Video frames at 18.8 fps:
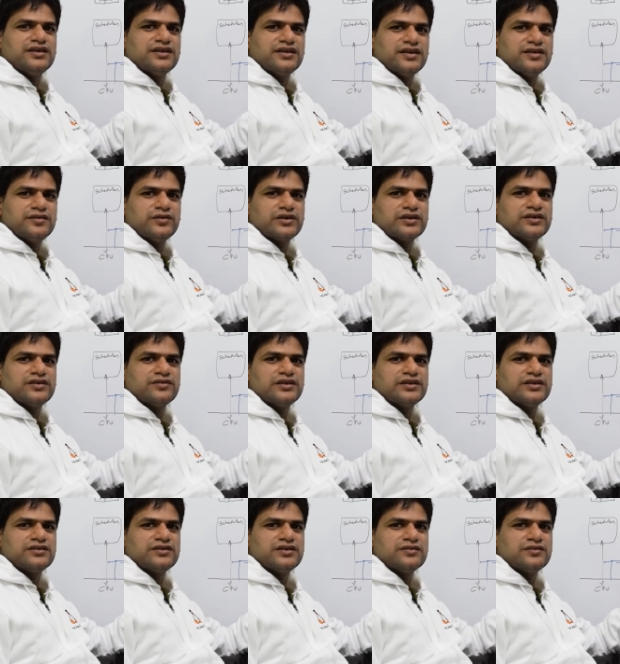network
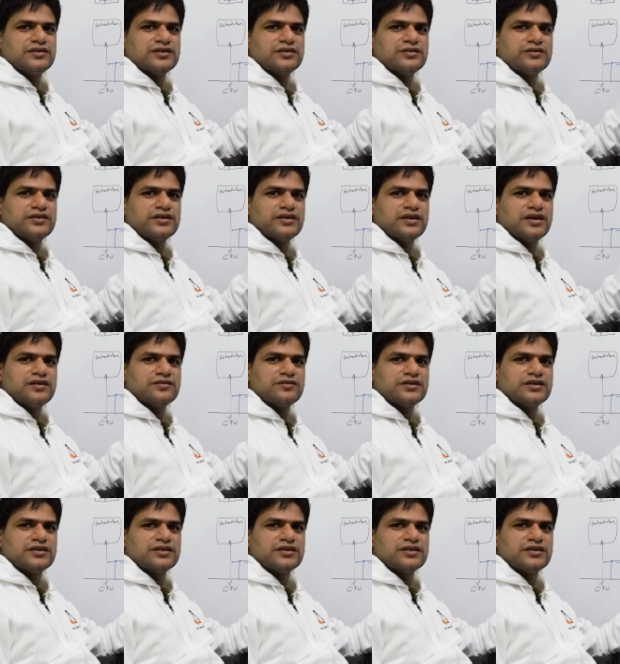device drivers, you can have